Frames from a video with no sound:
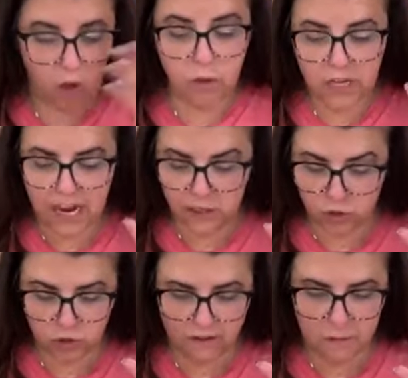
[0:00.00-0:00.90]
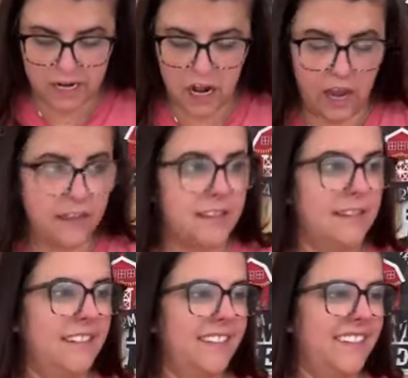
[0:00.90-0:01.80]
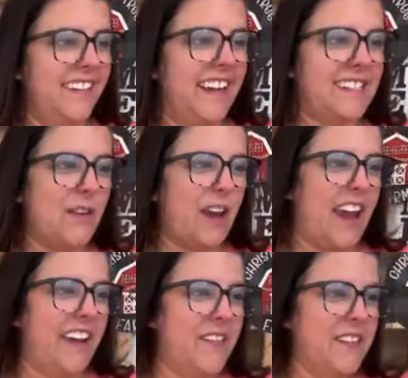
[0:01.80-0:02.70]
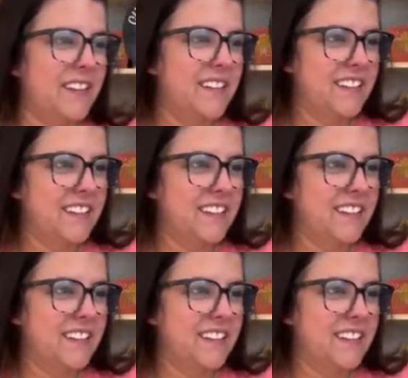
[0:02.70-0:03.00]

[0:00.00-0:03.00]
Y'all, those eyes are driving me nuts. It's okay.